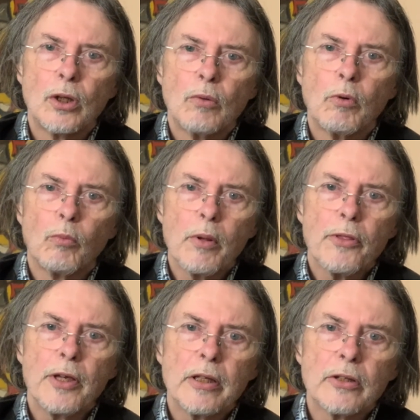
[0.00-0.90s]
Well, one
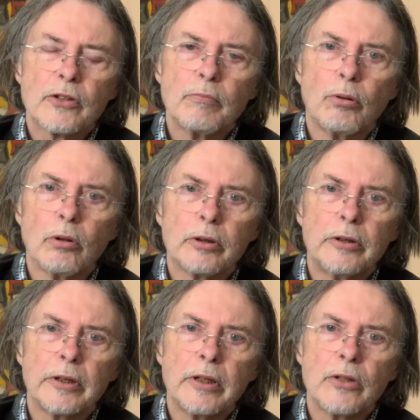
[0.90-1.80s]
thing that's
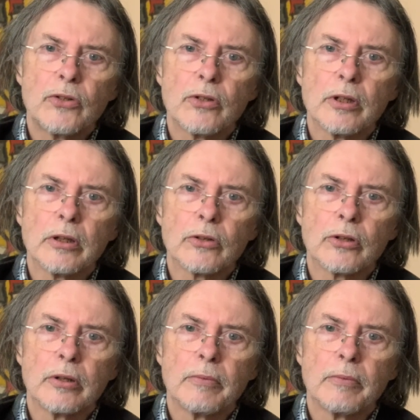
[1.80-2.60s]
important is that,